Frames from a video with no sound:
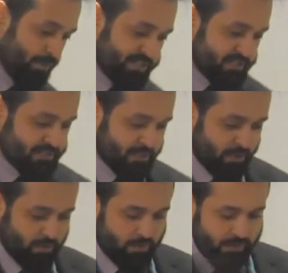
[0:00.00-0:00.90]
Rachel
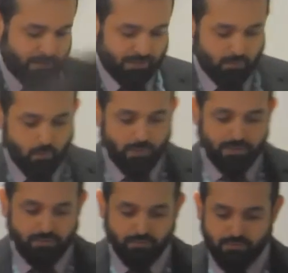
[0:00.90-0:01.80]
Zoe Inc.,
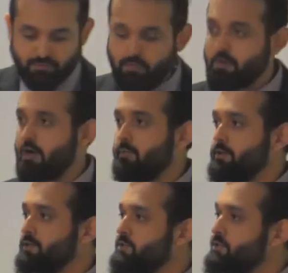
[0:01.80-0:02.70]
we use
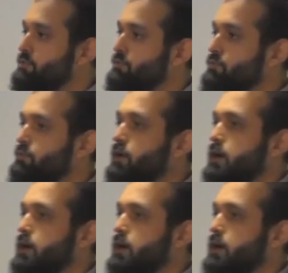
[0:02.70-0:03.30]
WooCommerce to